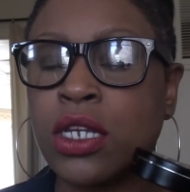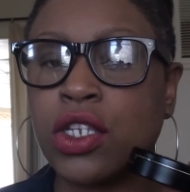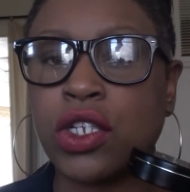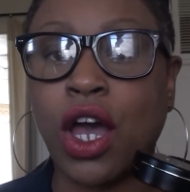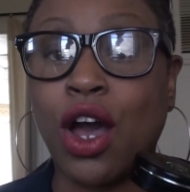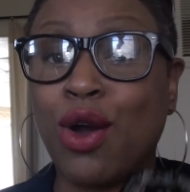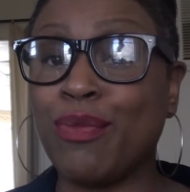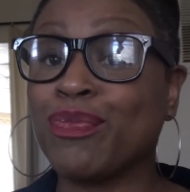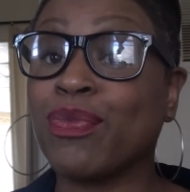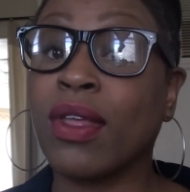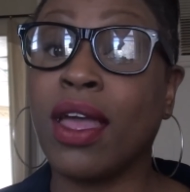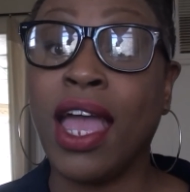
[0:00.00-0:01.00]
So
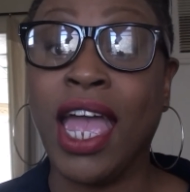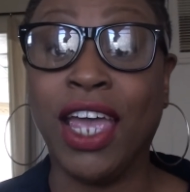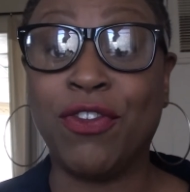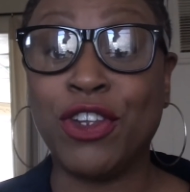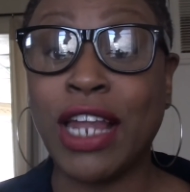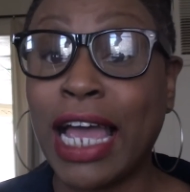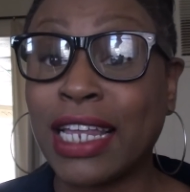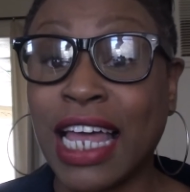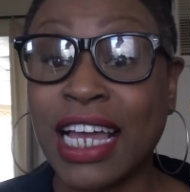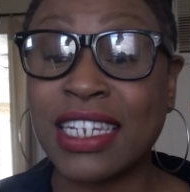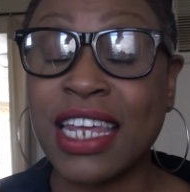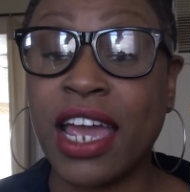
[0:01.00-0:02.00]
if you like,
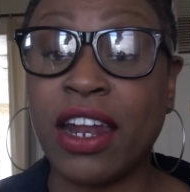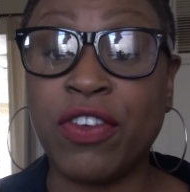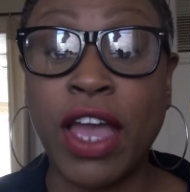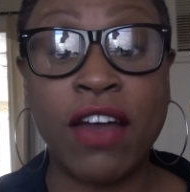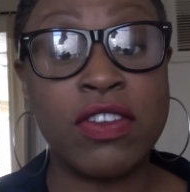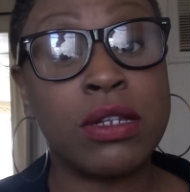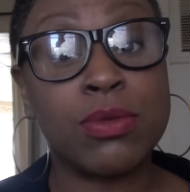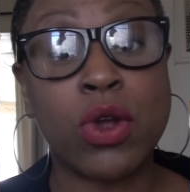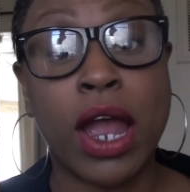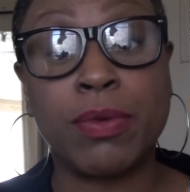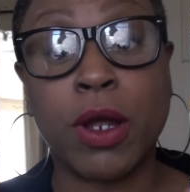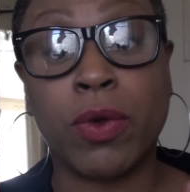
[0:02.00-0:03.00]
like I said, if you haven't
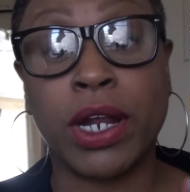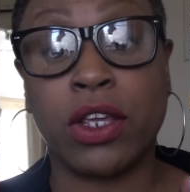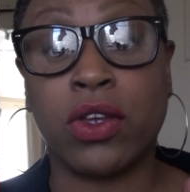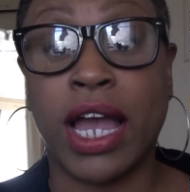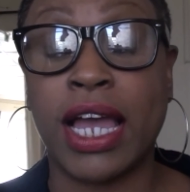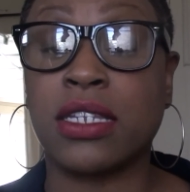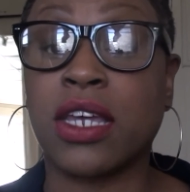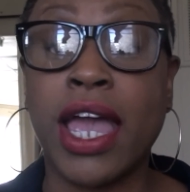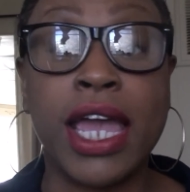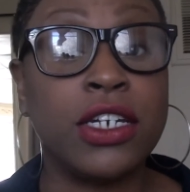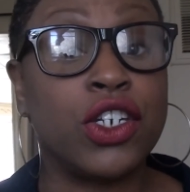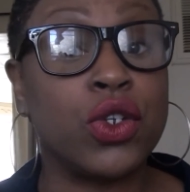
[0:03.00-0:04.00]
subscribed already, you guys, go
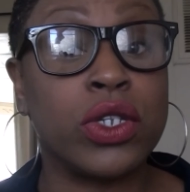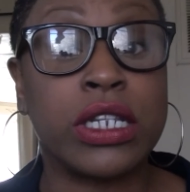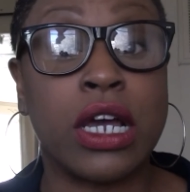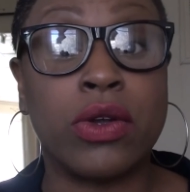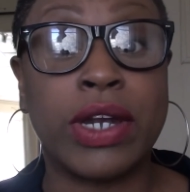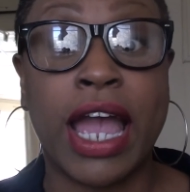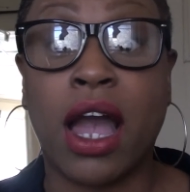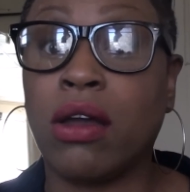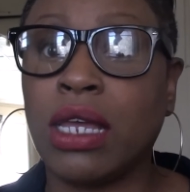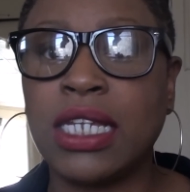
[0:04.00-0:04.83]
ahead and do so now.